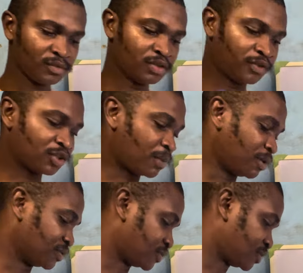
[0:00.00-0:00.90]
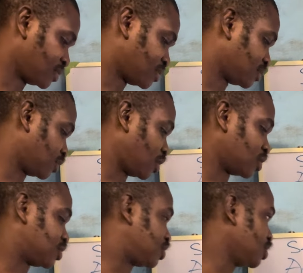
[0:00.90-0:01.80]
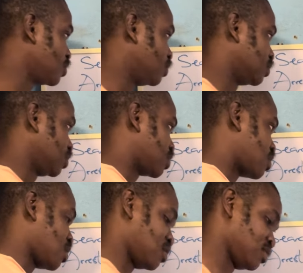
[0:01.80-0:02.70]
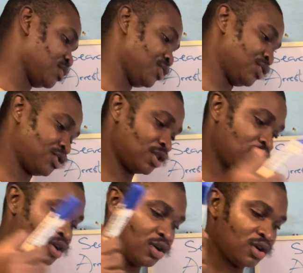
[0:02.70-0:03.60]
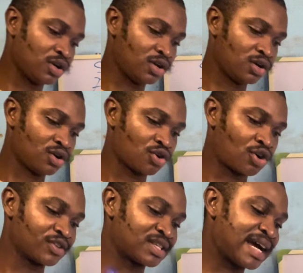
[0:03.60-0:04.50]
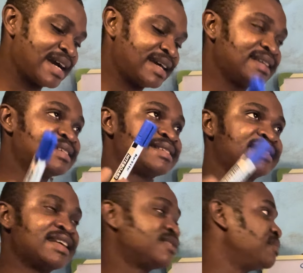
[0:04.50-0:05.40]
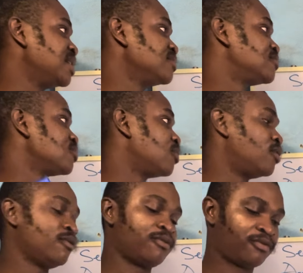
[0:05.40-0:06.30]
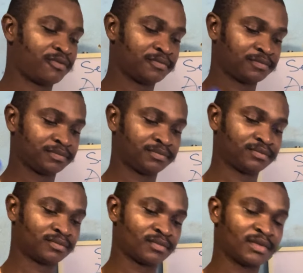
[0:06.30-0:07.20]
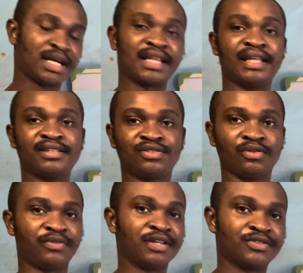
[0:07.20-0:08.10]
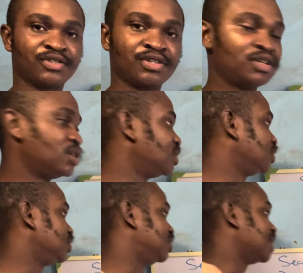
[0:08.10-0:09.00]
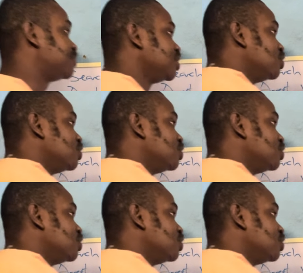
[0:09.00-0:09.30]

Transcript: for summons, the CO, the core, is concise statement of alleged offense. The same thing